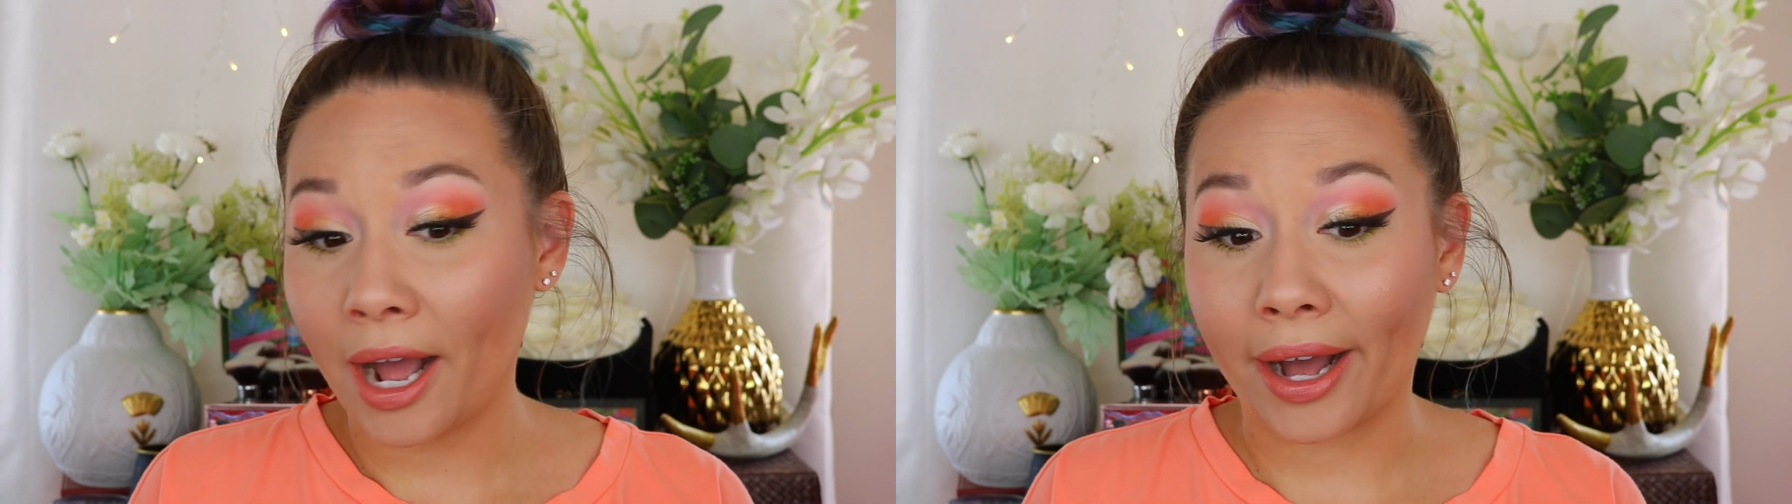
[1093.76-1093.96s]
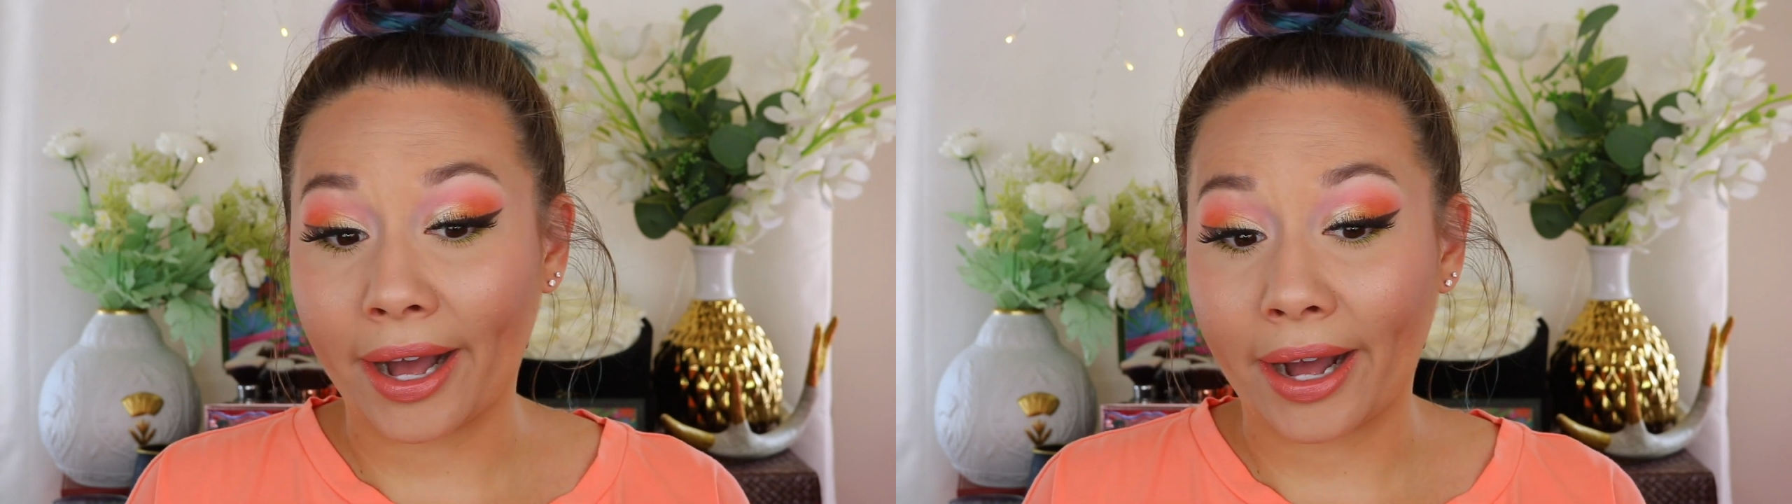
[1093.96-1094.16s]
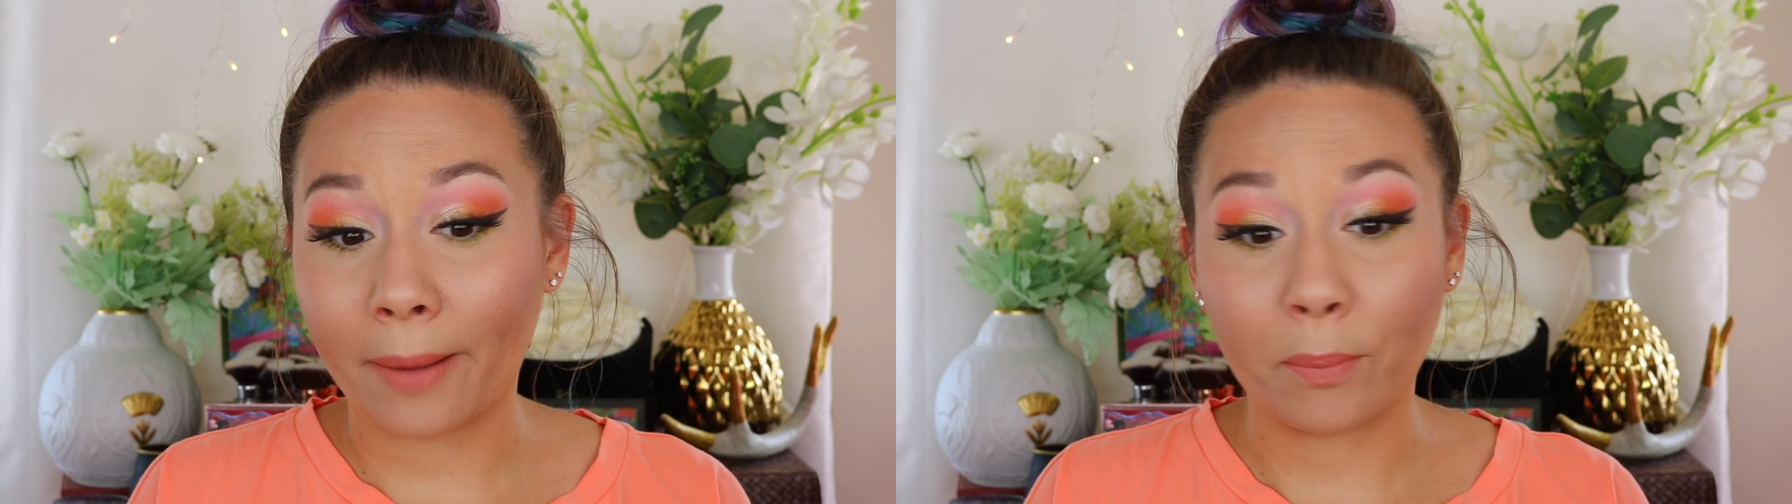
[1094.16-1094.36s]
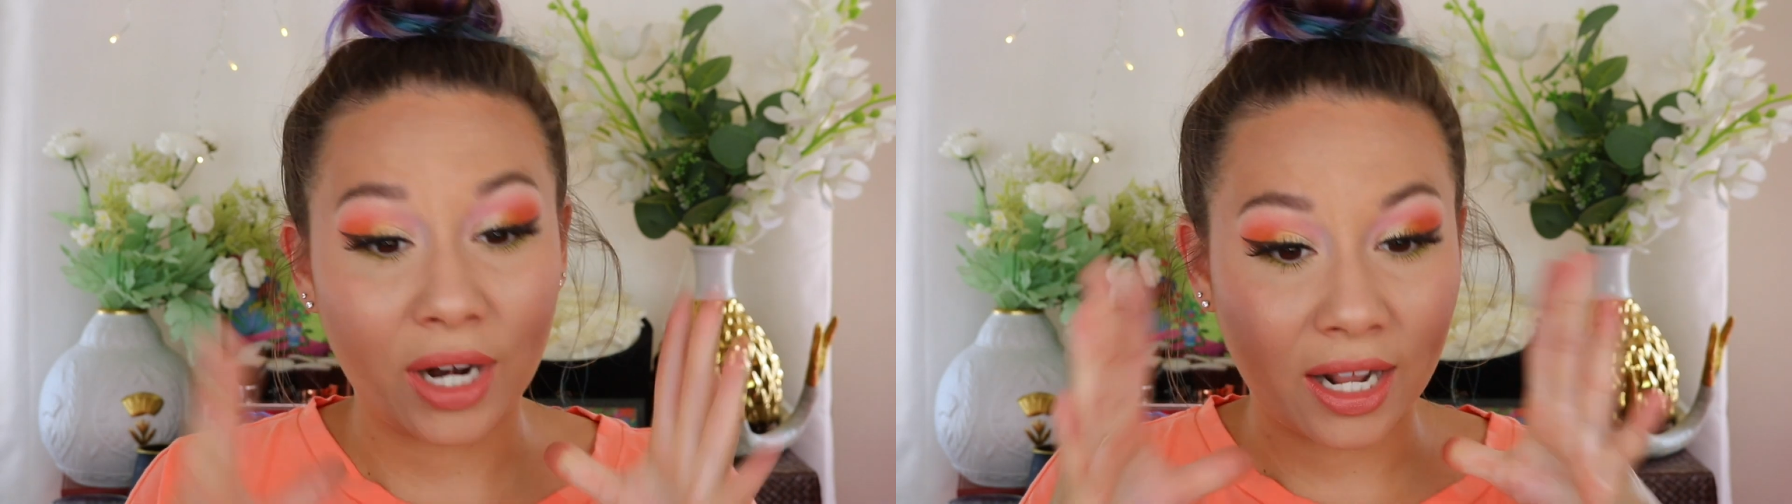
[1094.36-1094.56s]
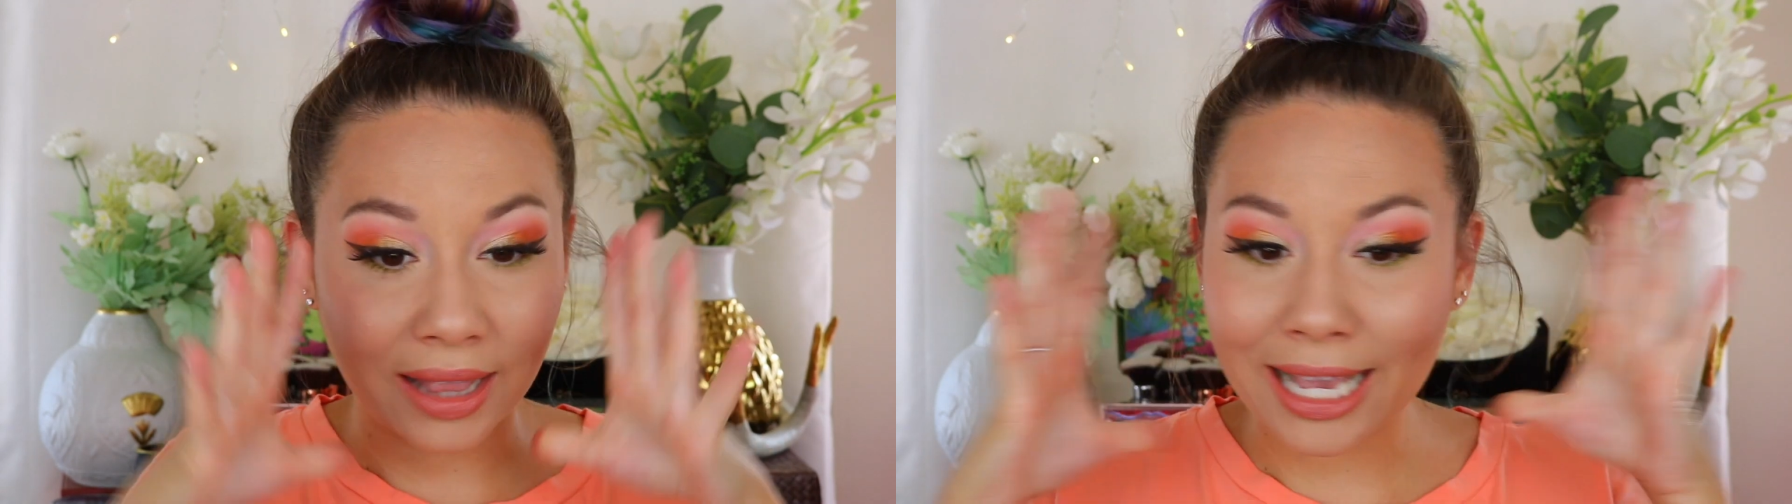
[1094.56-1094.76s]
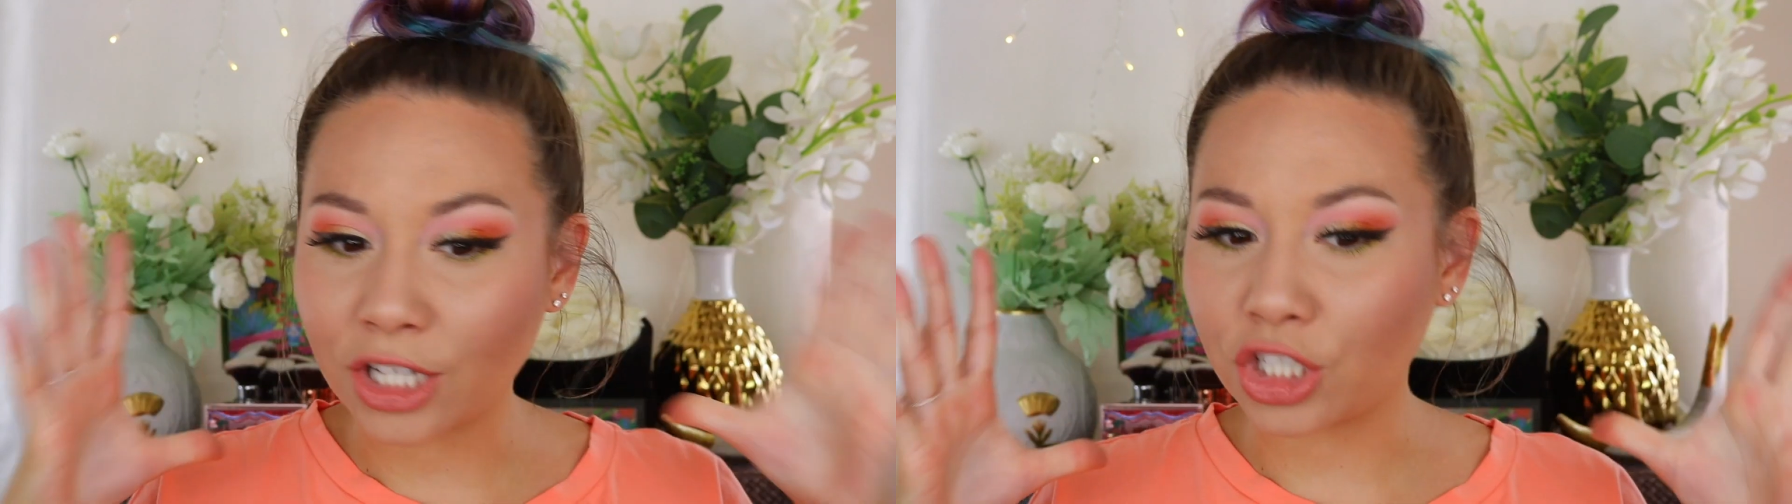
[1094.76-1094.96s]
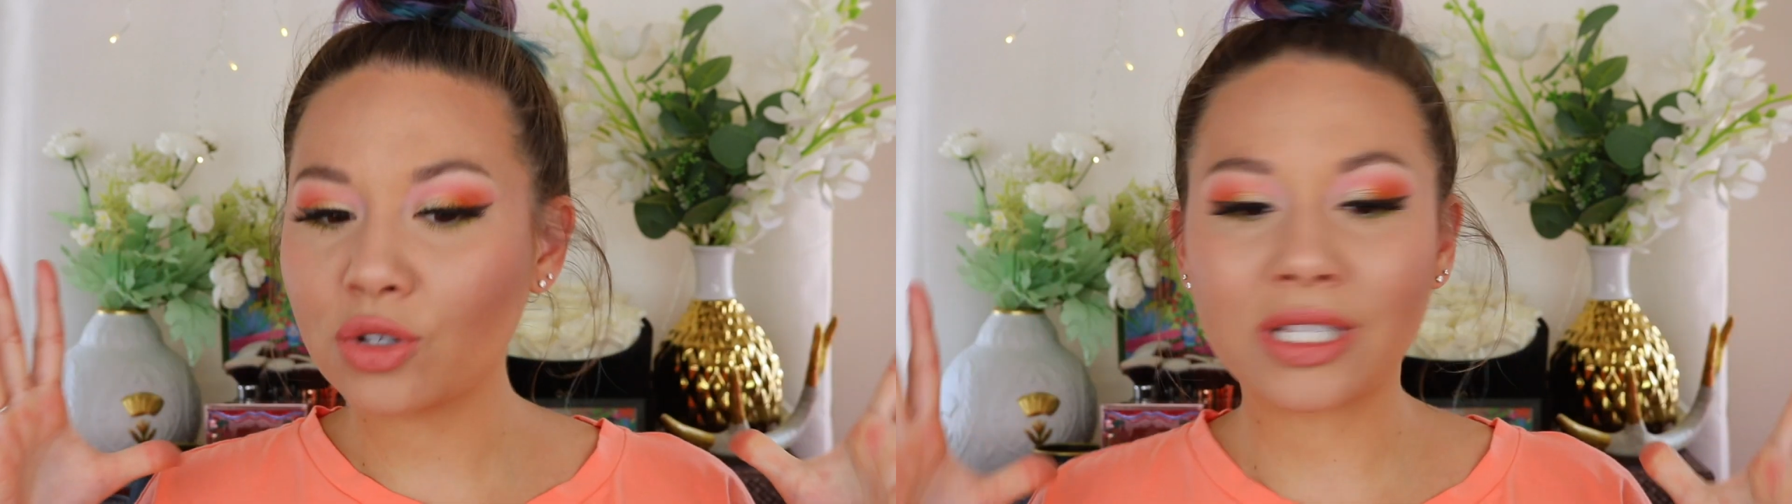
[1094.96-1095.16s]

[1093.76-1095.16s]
But like, do you